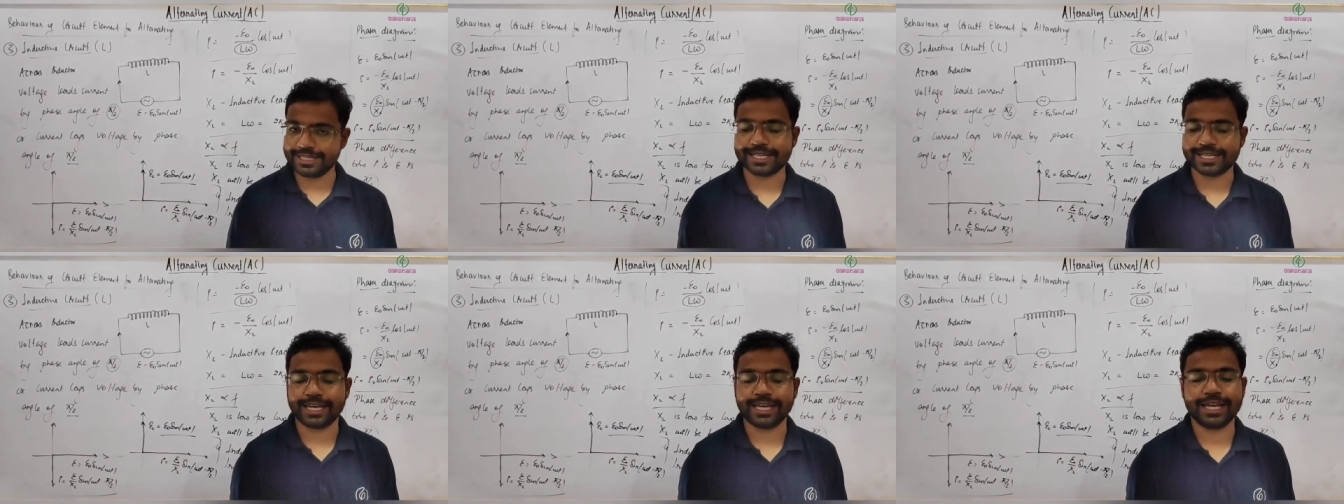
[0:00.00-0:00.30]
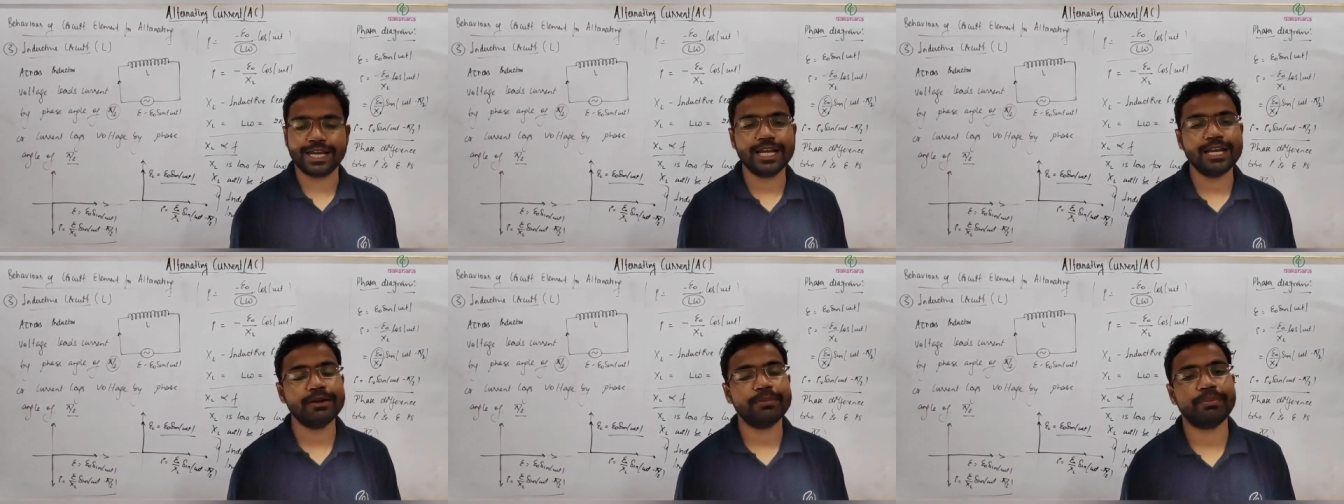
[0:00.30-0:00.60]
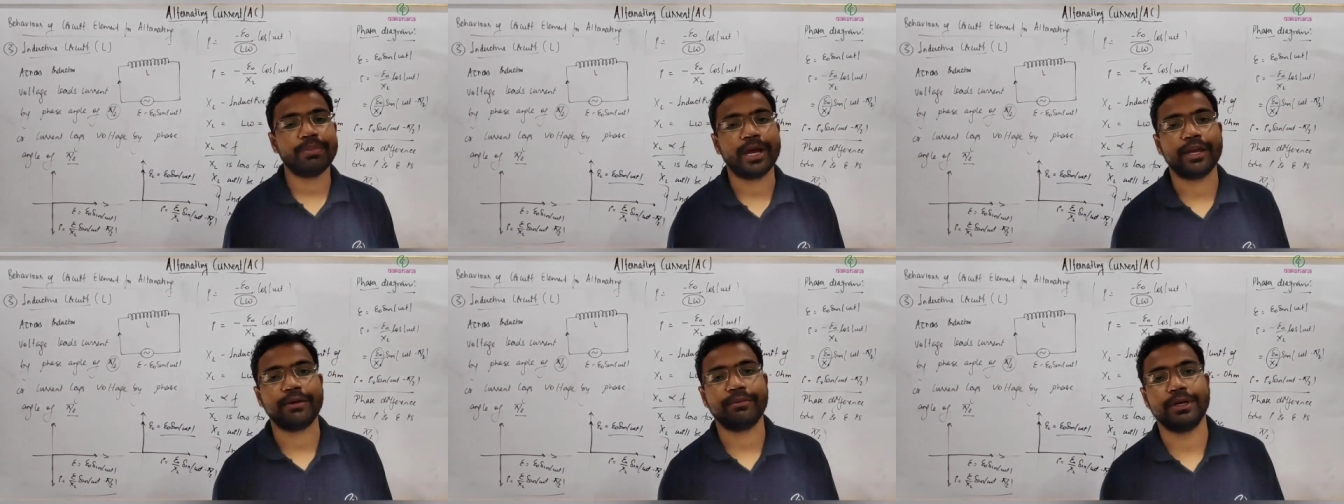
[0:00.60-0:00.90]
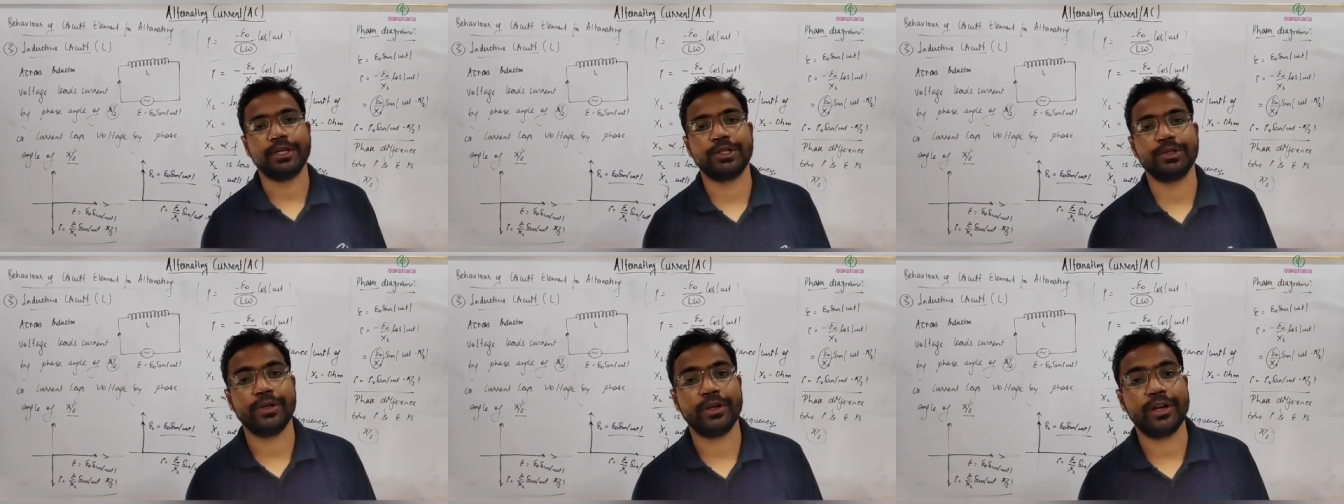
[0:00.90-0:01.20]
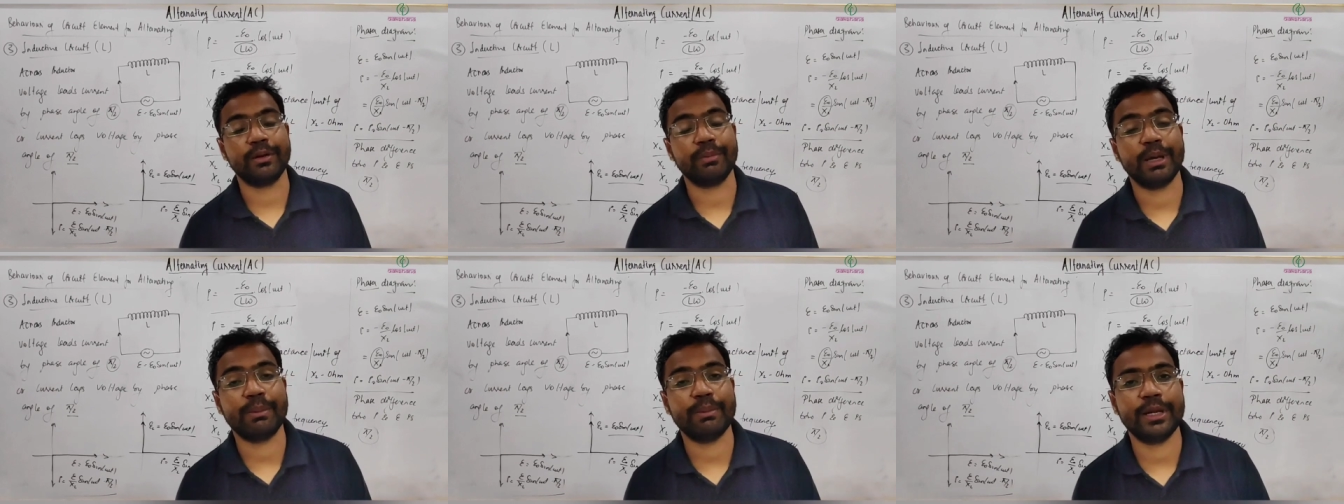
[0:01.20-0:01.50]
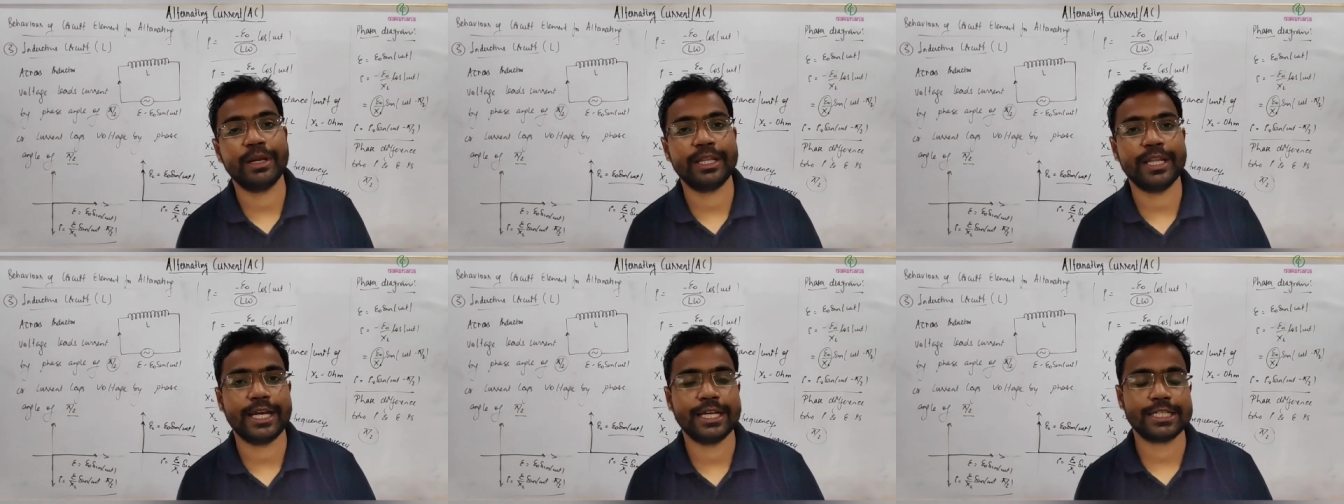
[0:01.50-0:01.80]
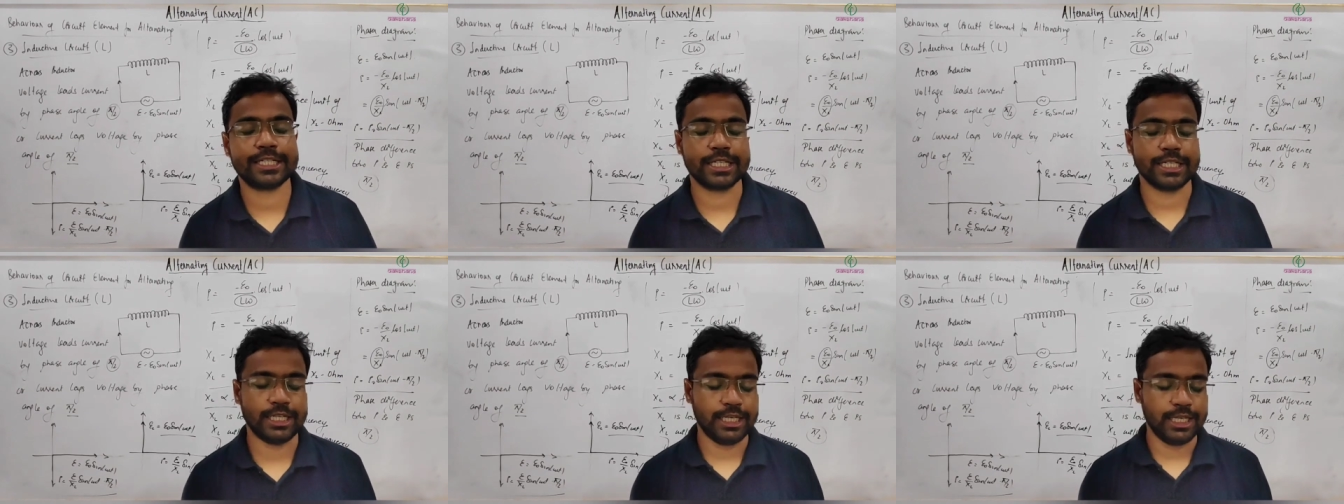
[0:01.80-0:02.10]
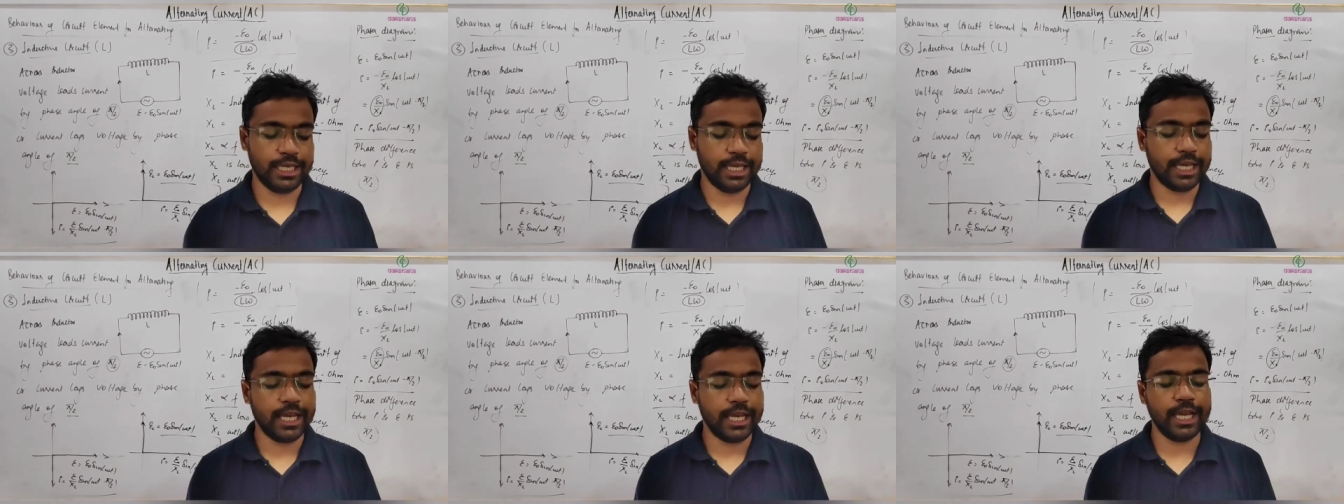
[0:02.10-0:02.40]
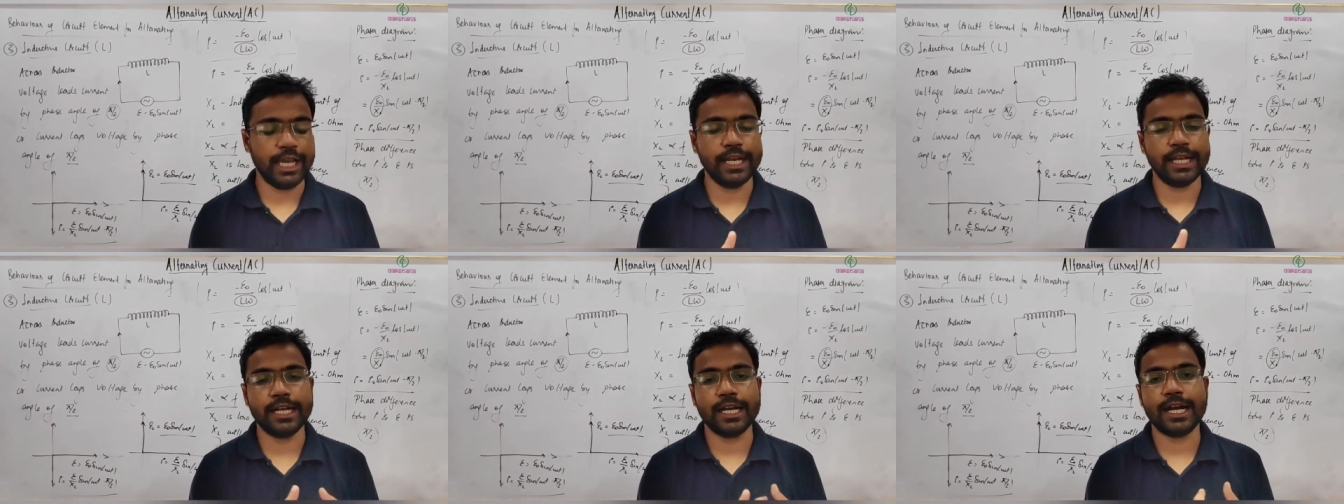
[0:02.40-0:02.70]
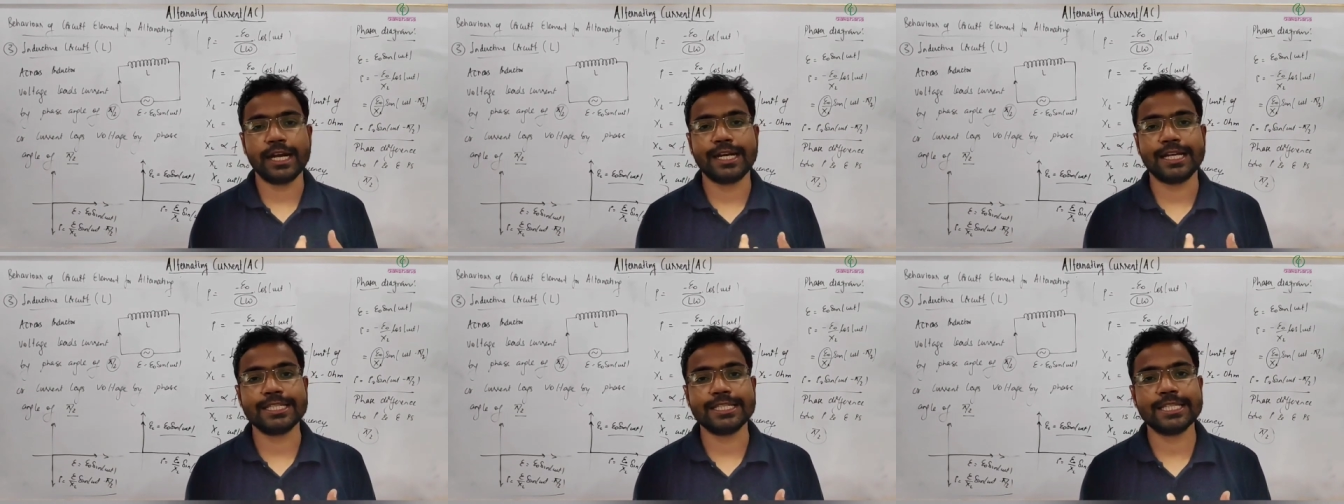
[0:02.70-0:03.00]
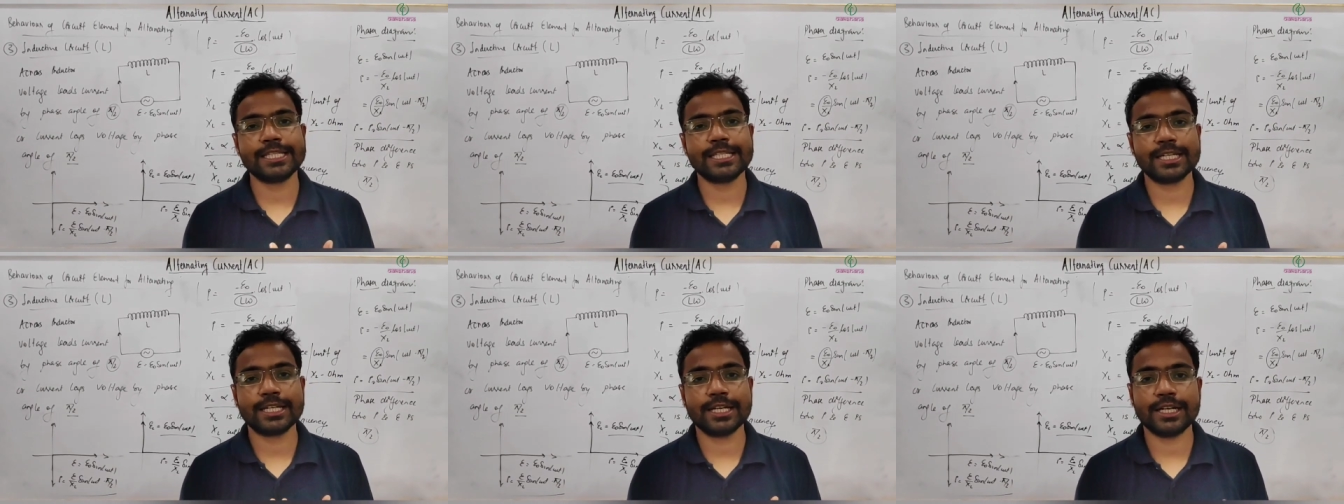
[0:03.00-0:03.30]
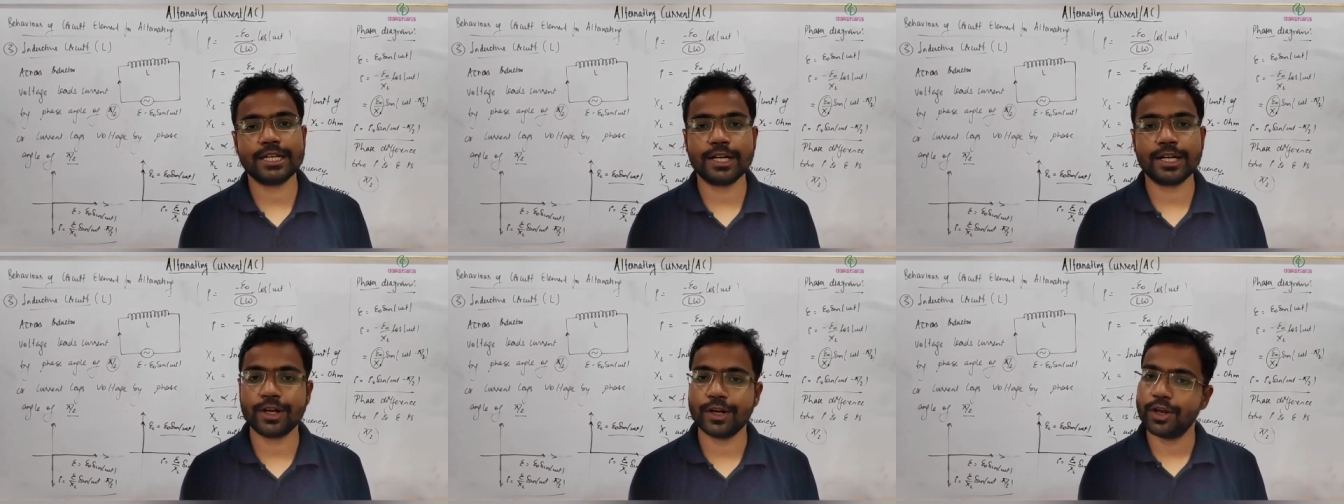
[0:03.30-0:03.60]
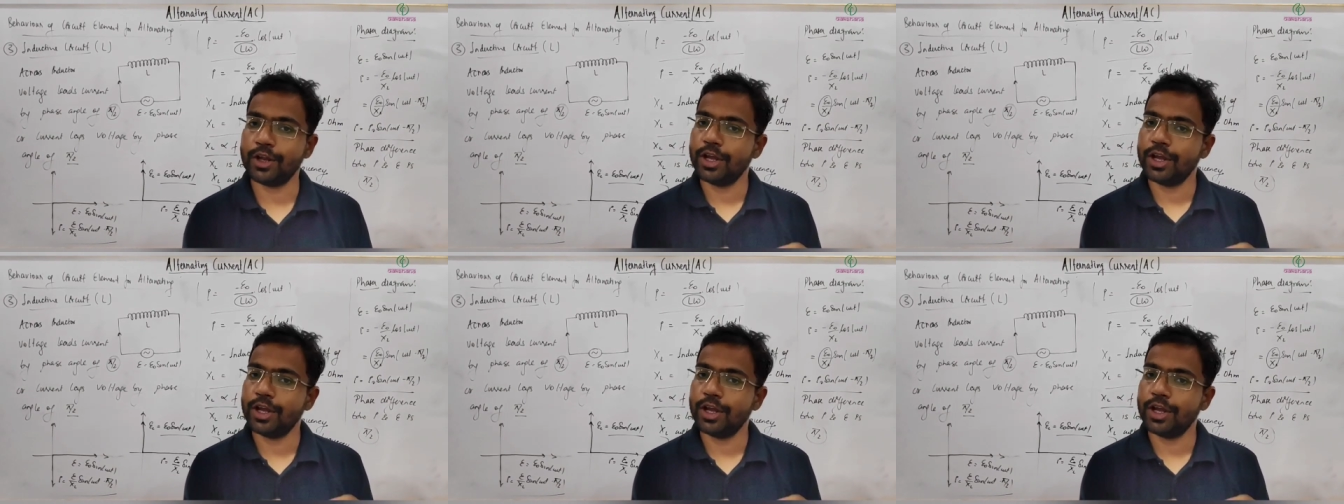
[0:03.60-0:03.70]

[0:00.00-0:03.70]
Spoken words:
angle pi by 2. You remember that in resistor